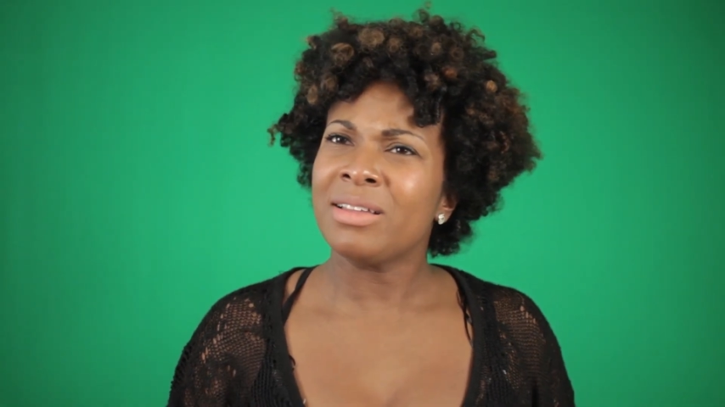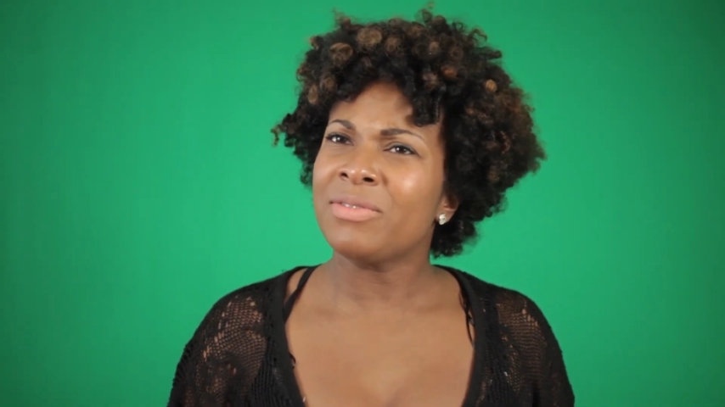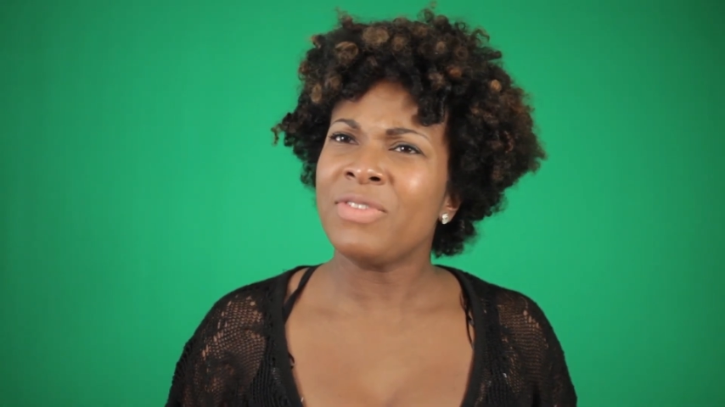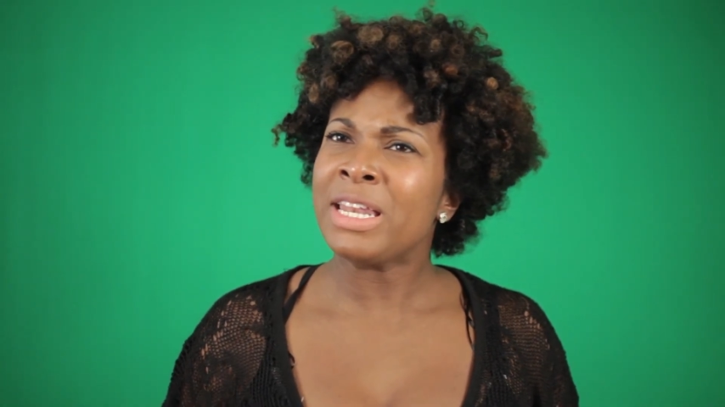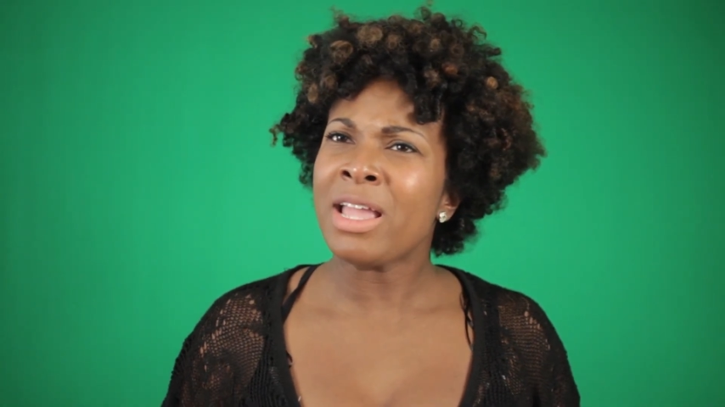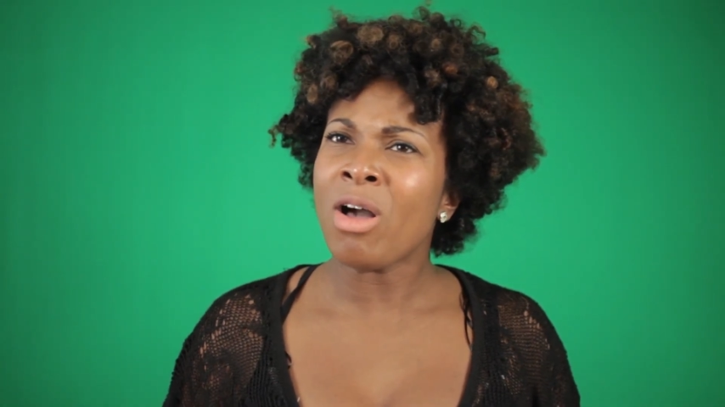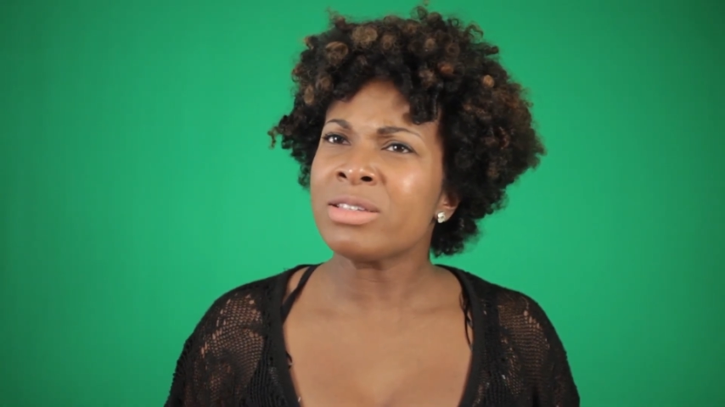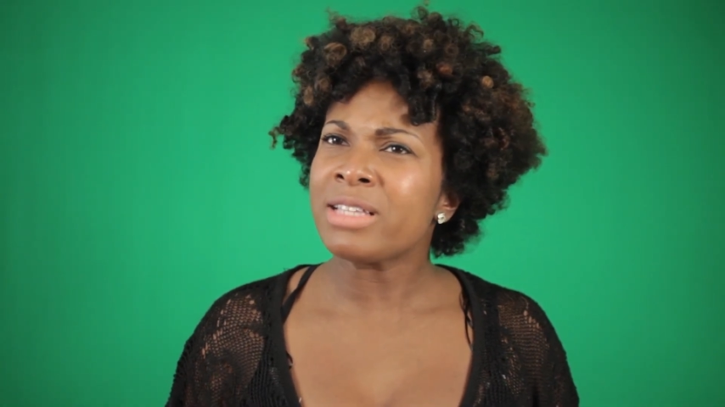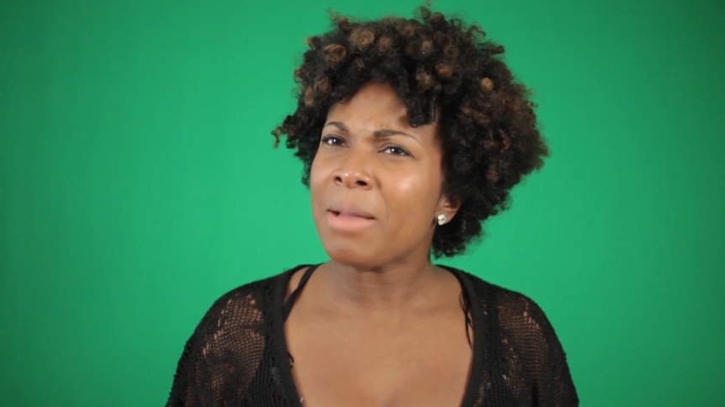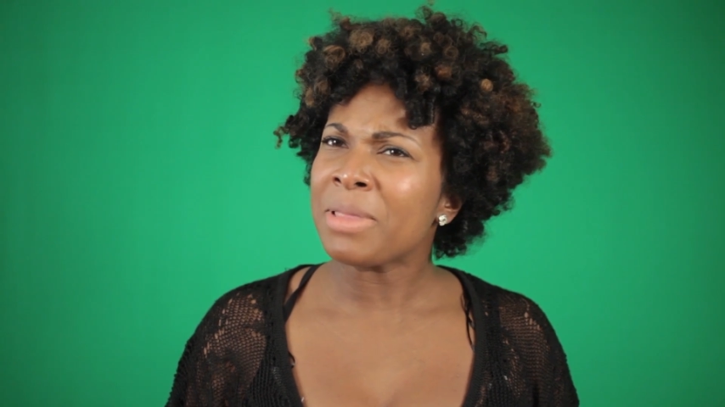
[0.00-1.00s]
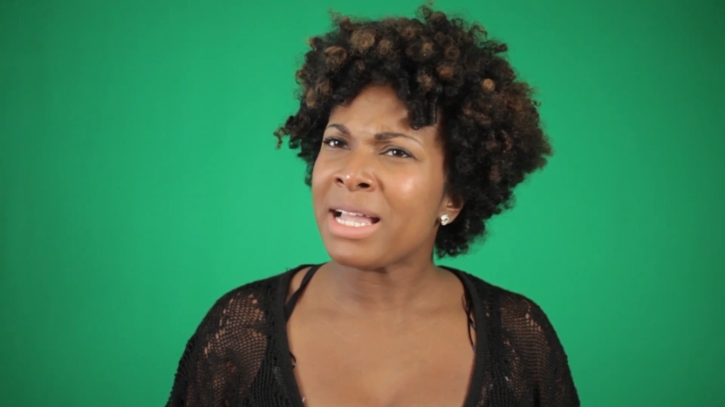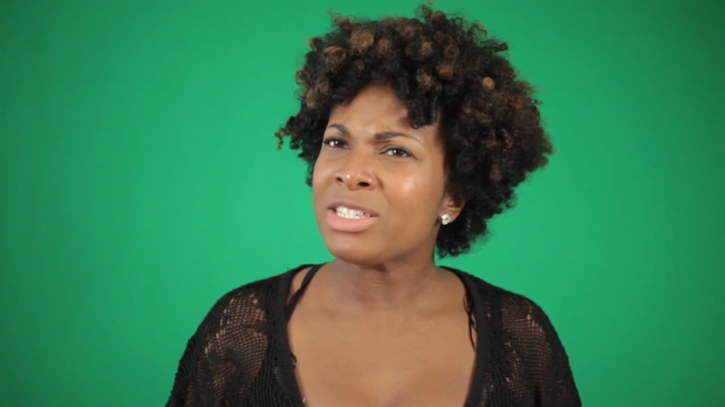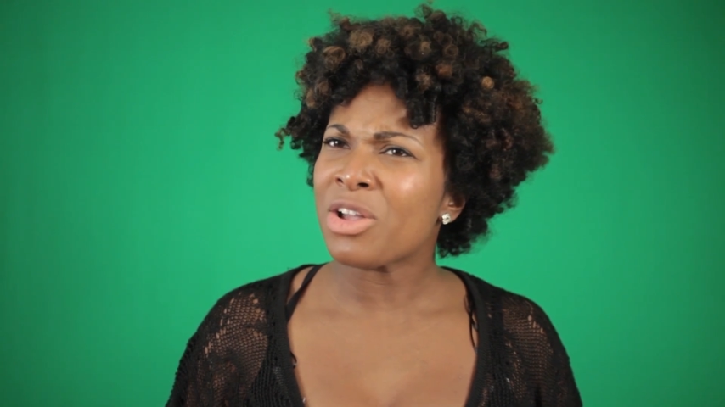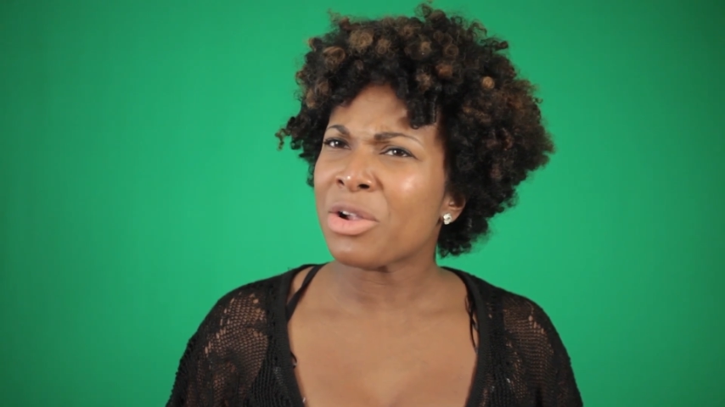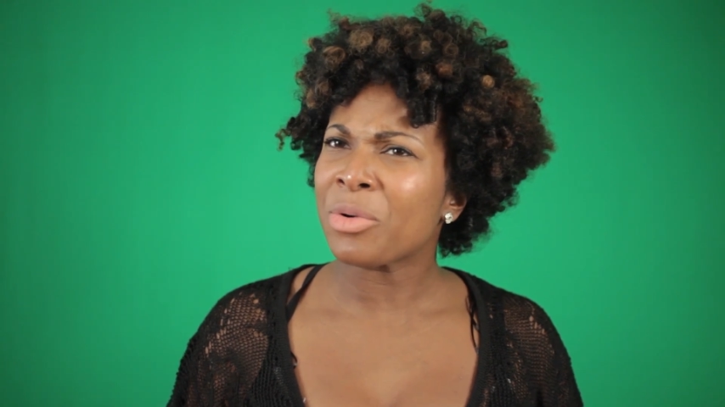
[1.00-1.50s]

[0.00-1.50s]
Vinny, all stop lights aren't